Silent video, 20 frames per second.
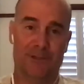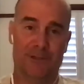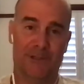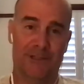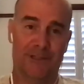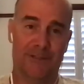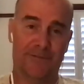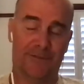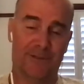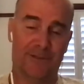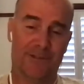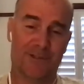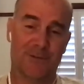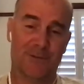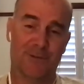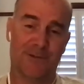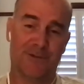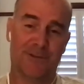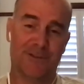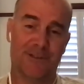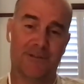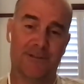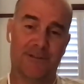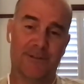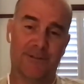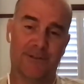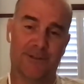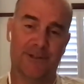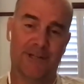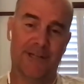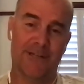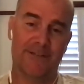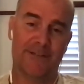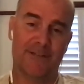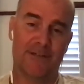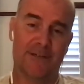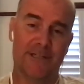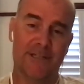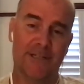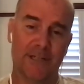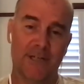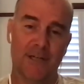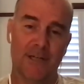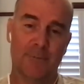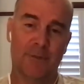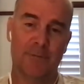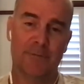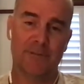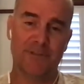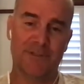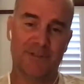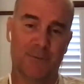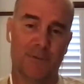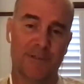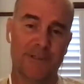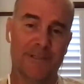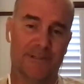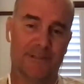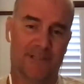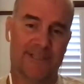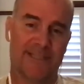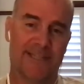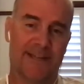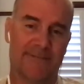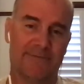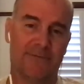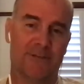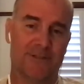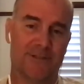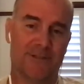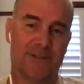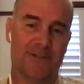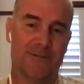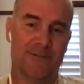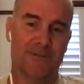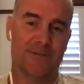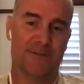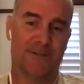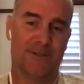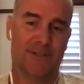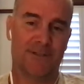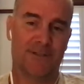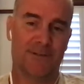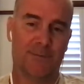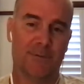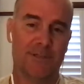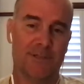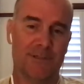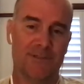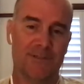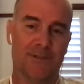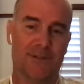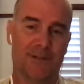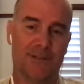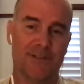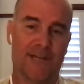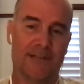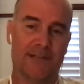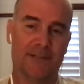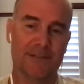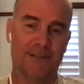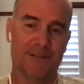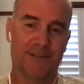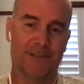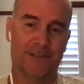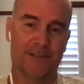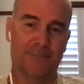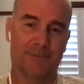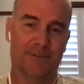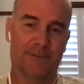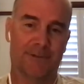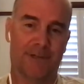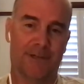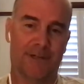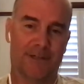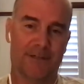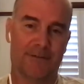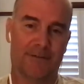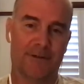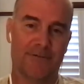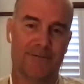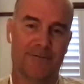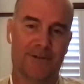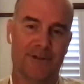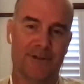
plausibility of the sauna theory, the hot air theory? People in Sweden like to have lots of saunas, and Sweden's mm. not exactly dealing with uh,